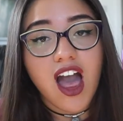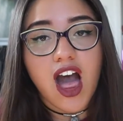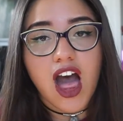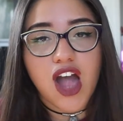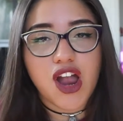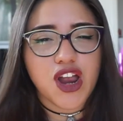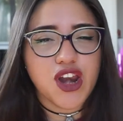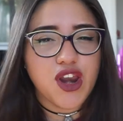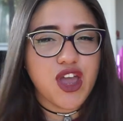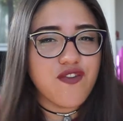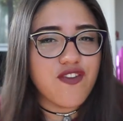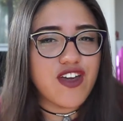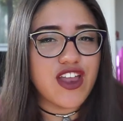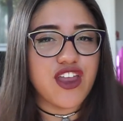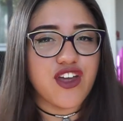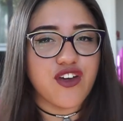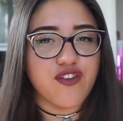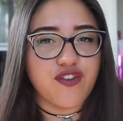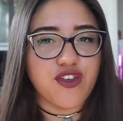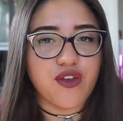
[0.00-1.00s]
I don't know if
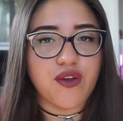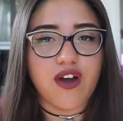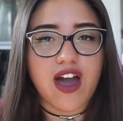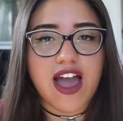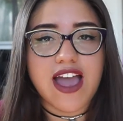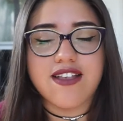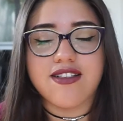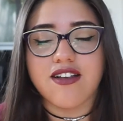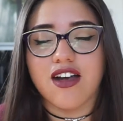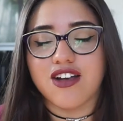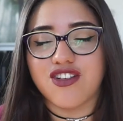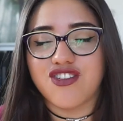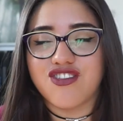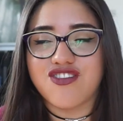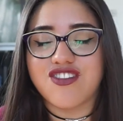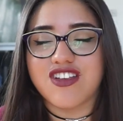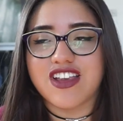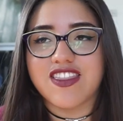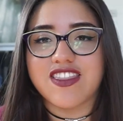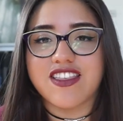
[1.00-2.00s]
any of you guys are
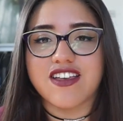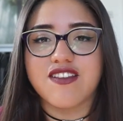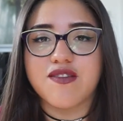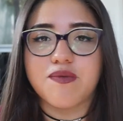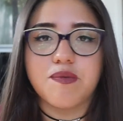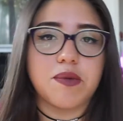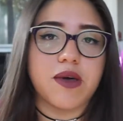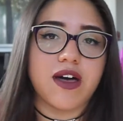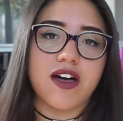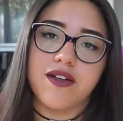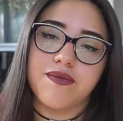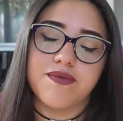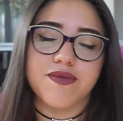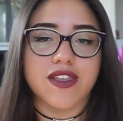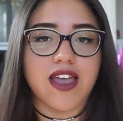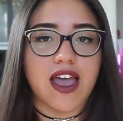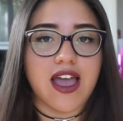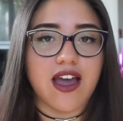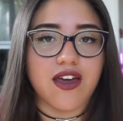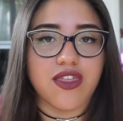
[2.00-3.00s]
interested in this,
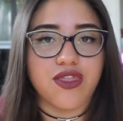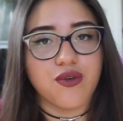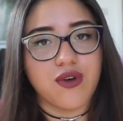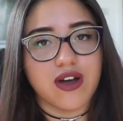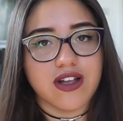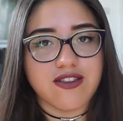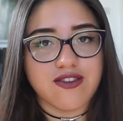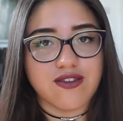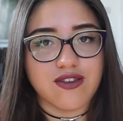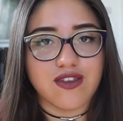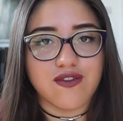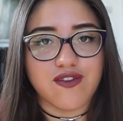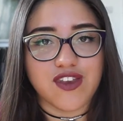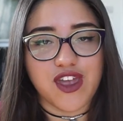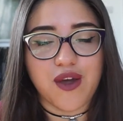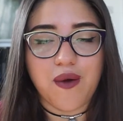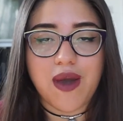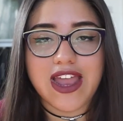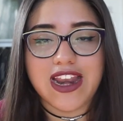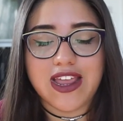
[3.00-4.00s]
but I thought I'd do the
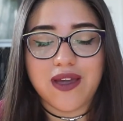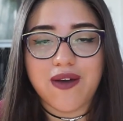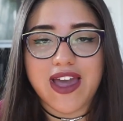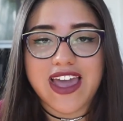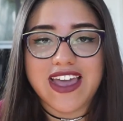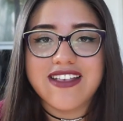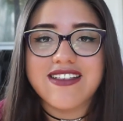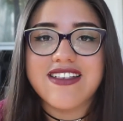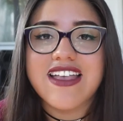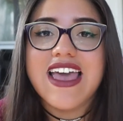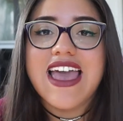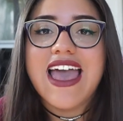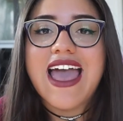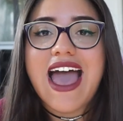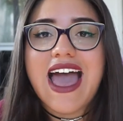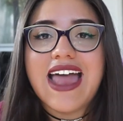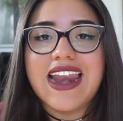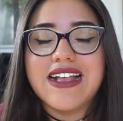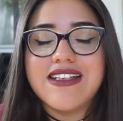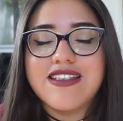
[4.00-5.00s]
video anyways,
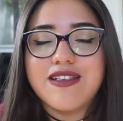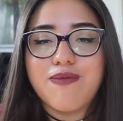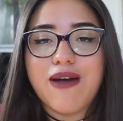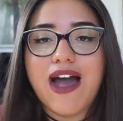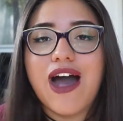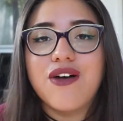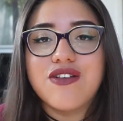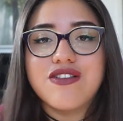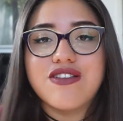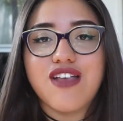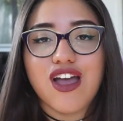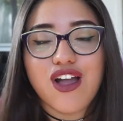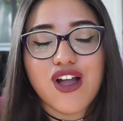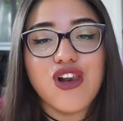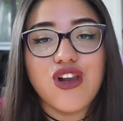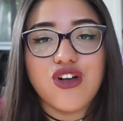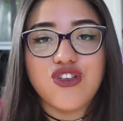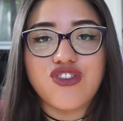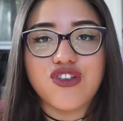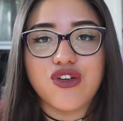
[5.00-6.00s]
and it's about
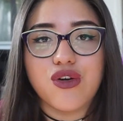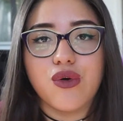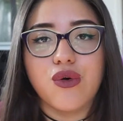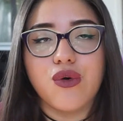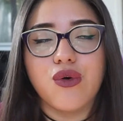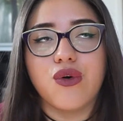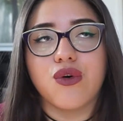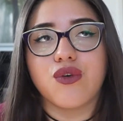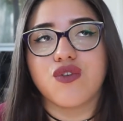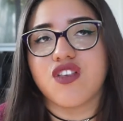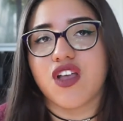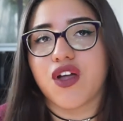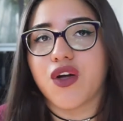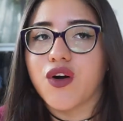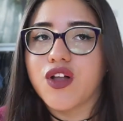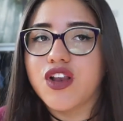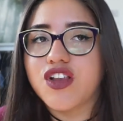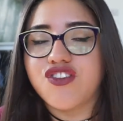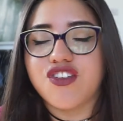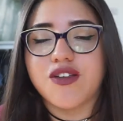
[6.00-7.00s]
psychological or
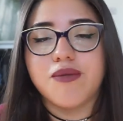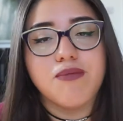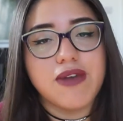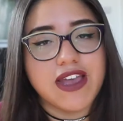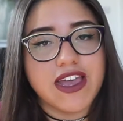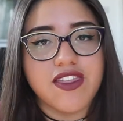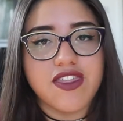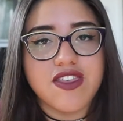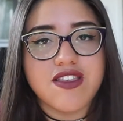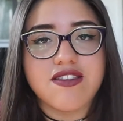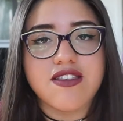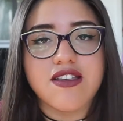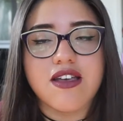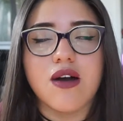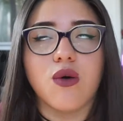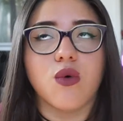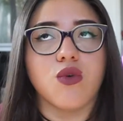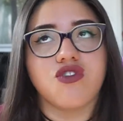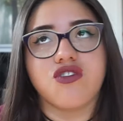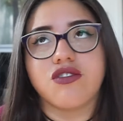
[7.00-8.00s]
psychology myths,
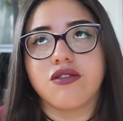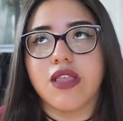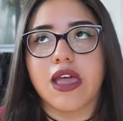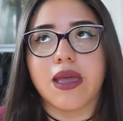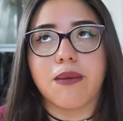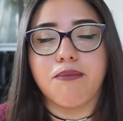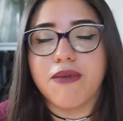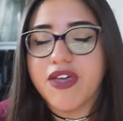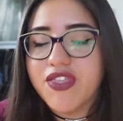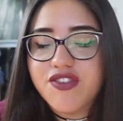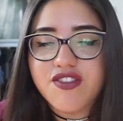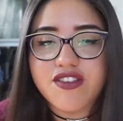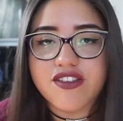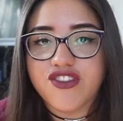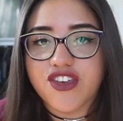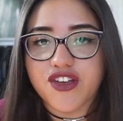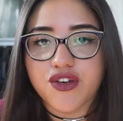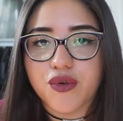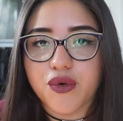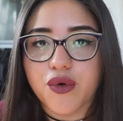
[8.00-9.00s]
or just like myths
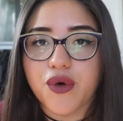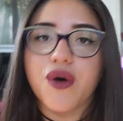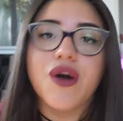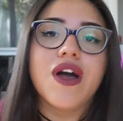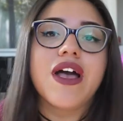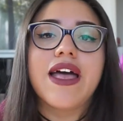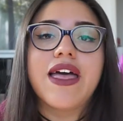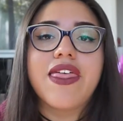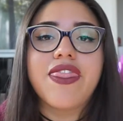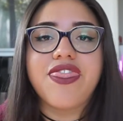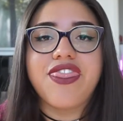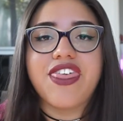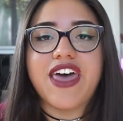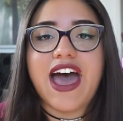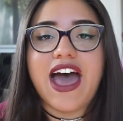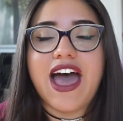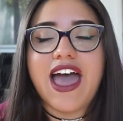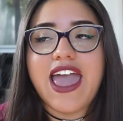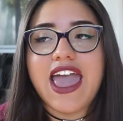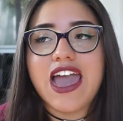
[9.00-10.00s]
in general,
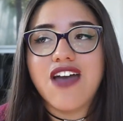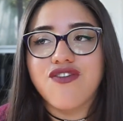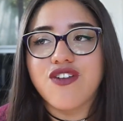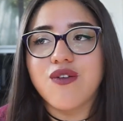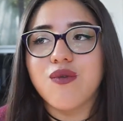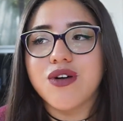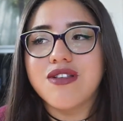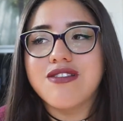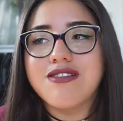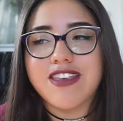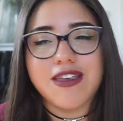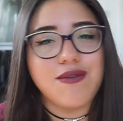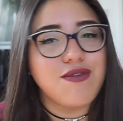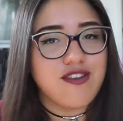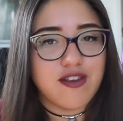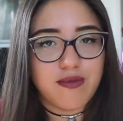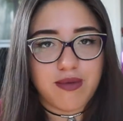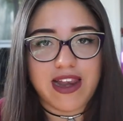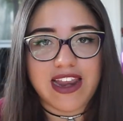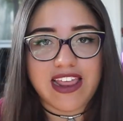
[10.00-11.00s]
that everyone
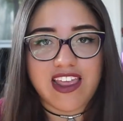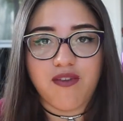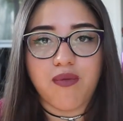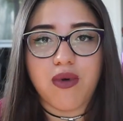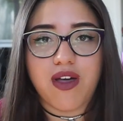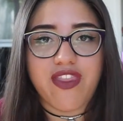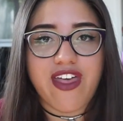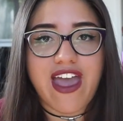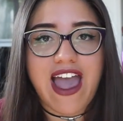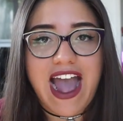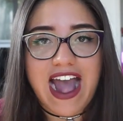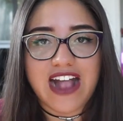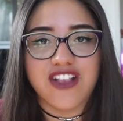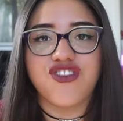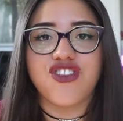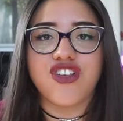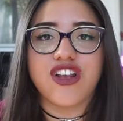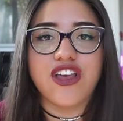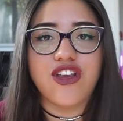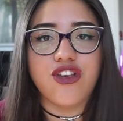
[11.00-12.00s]
seems to believe but they're
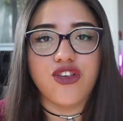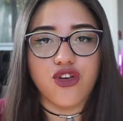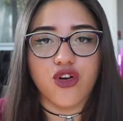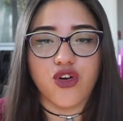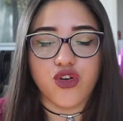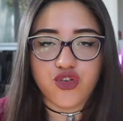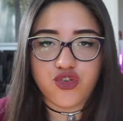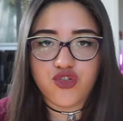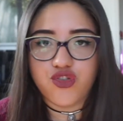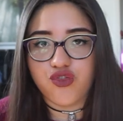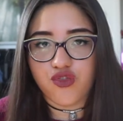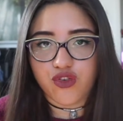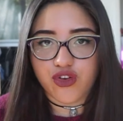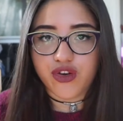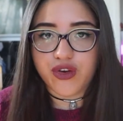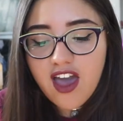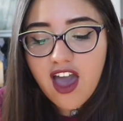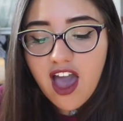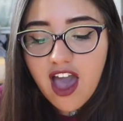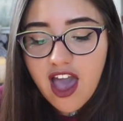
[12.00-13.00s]
actually not
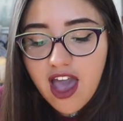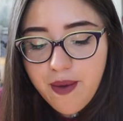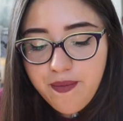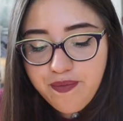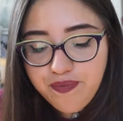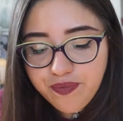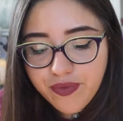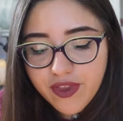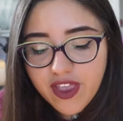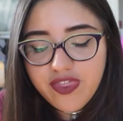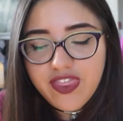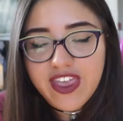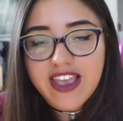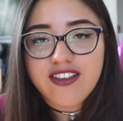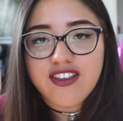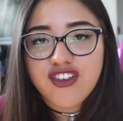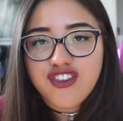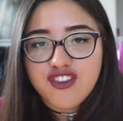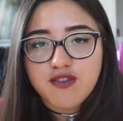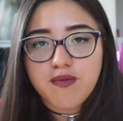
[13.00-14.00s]
true. Um,
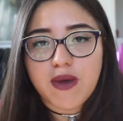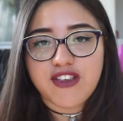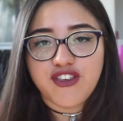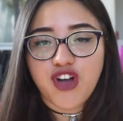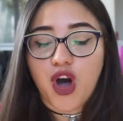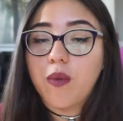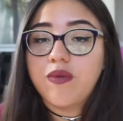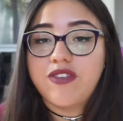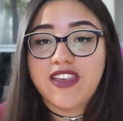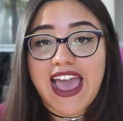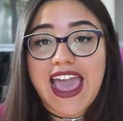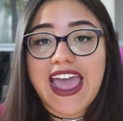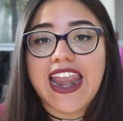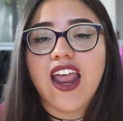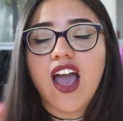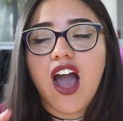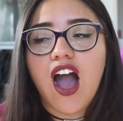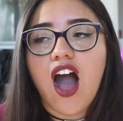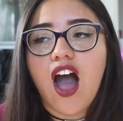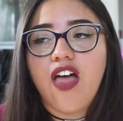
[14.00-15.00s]
these are just my top
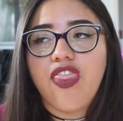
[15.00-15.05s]
ten.